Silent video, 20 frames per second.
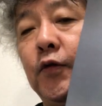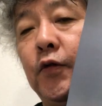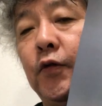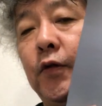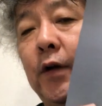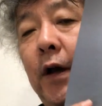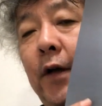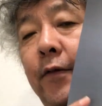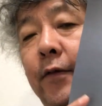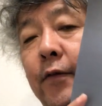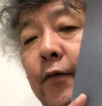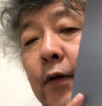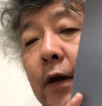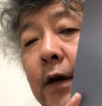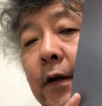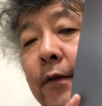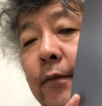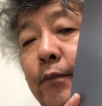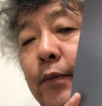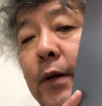school, and
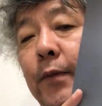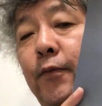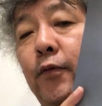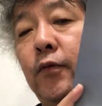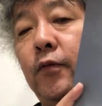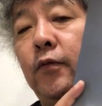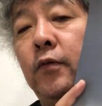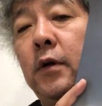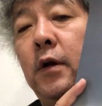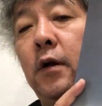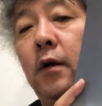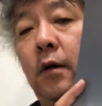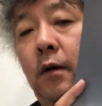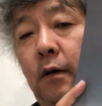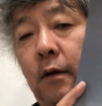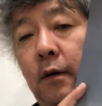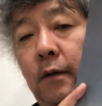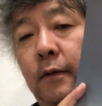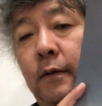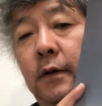where people
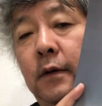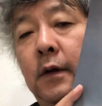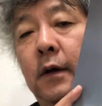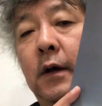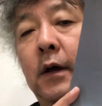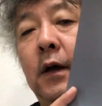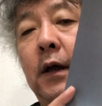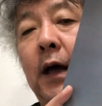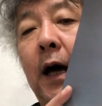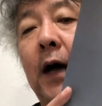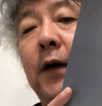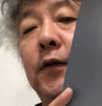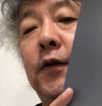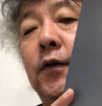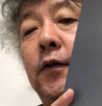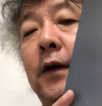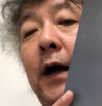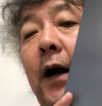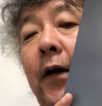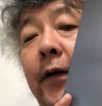learn how
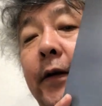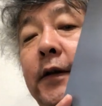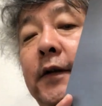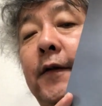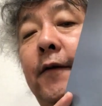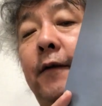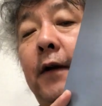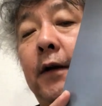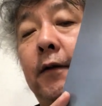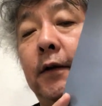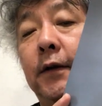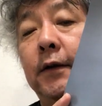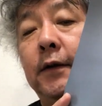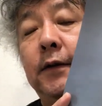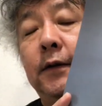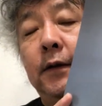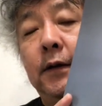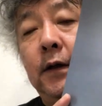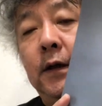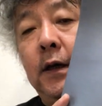to arrange
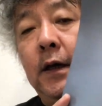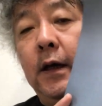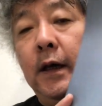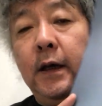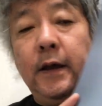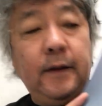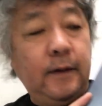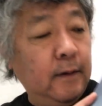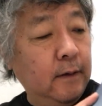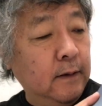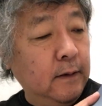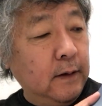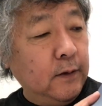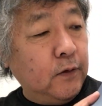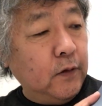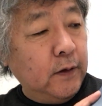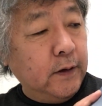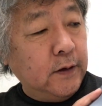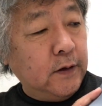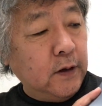flowers in the
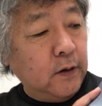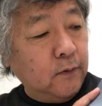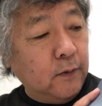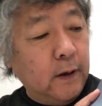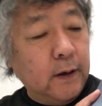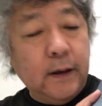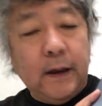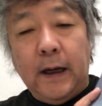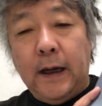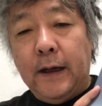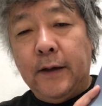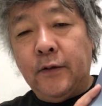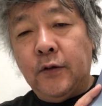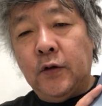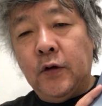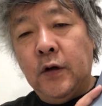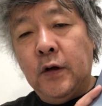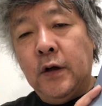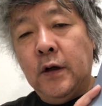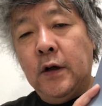traditional way. And
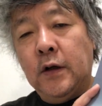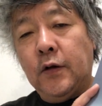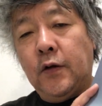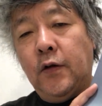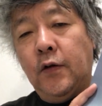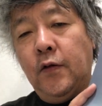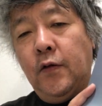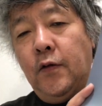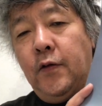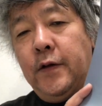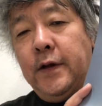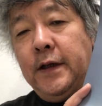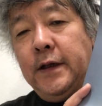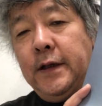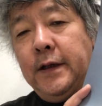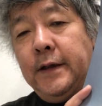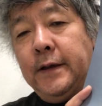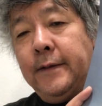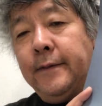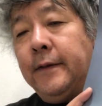through
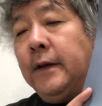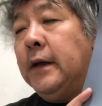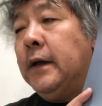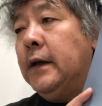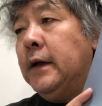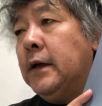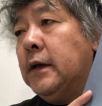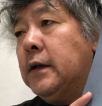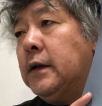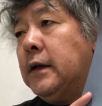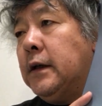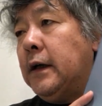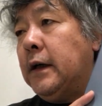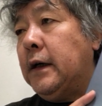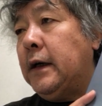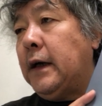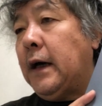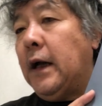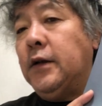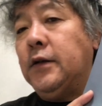the
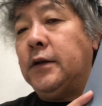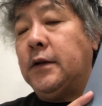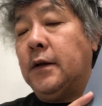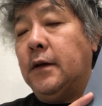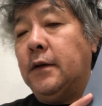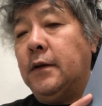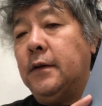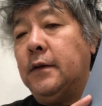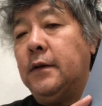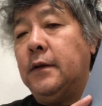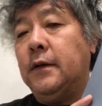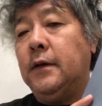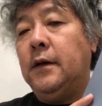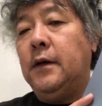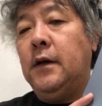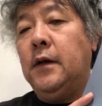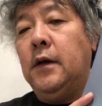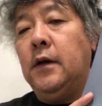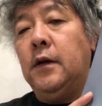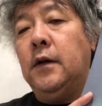culture
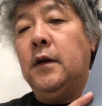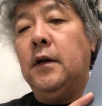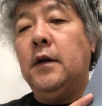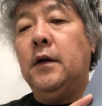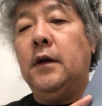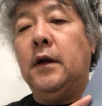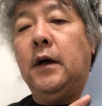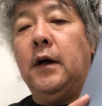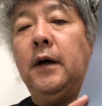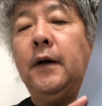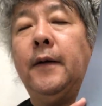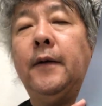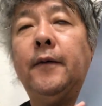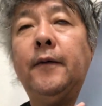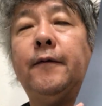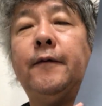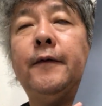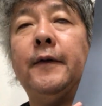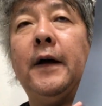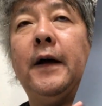
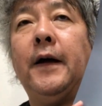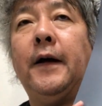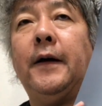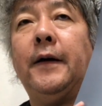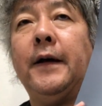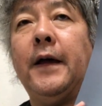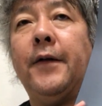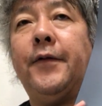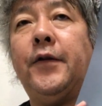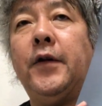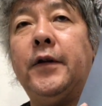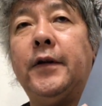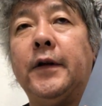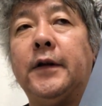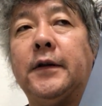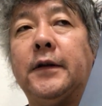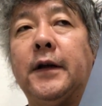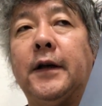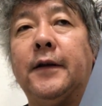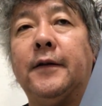of
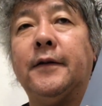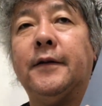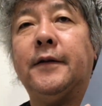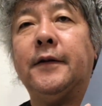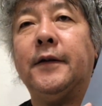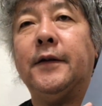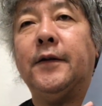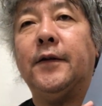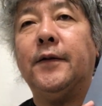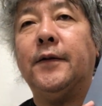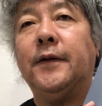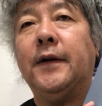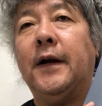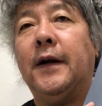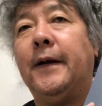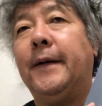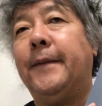aesthetics and, you know,